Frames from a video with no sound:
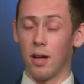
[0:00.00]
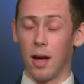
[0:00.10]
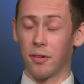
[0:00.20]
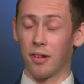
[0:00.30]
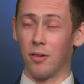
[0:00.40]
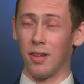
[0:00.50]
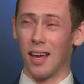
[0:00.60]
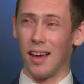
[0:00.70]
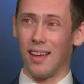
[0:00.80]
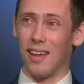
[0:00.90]
absolutely.
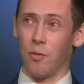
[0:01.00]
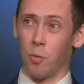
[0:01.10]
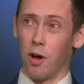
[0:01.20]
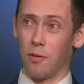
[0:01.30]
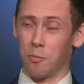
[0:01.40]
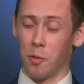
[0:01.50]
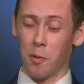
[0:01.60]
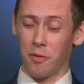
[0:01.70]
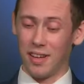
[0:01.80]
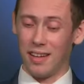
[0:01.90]
Well, what
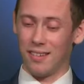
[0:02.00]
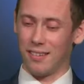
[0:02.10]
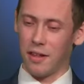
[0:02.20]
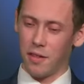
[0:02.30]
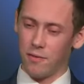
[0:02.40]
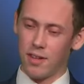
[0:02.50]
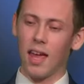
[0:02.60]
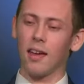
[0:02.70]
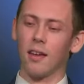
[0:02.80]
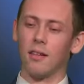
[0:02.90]
we've seen is that
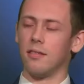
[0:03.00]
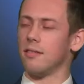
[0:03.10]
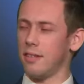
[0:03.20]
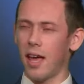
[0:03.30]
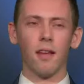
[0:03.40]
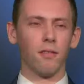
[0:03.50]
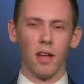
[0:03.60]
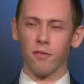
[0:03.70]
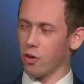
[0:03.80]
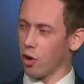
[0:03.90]

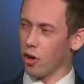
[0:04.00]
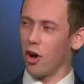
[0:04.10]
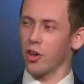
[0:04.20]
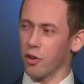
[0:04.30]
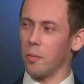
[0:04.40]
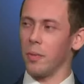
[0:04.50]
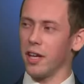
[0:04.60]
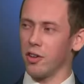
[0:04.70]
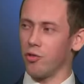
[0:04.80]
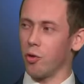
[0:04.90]
they've got
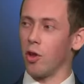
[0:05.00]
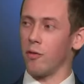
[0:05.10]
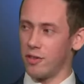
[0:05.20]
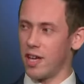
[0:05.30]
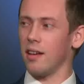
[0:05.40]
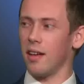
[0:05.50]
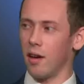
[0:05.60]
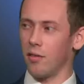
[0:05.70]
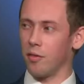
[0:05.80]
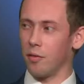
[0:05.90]
complete control over 10
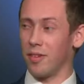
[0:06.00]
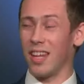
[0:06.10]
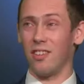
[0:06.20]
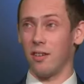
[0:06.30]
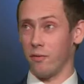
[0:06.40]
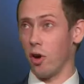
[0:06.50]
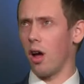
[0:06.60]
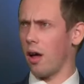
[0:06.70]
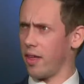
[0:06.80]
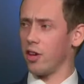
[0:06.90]
councils. They've
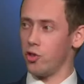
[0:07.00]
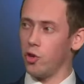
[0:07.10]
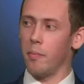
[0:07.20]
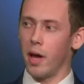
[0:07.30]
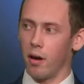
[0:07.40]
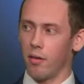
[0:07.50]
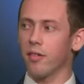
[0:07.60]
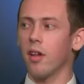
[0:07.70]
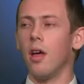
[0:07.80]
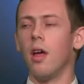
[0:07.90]
got, I think, 2
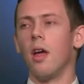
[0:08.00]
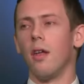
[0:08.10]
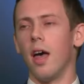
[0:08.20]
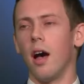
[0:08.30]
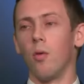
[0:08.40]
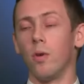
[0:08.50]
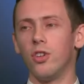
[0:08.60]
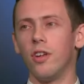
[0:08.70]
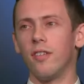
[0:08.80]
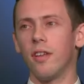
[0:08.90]
mayors now,
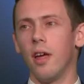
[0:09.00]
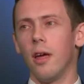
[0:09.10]
which is,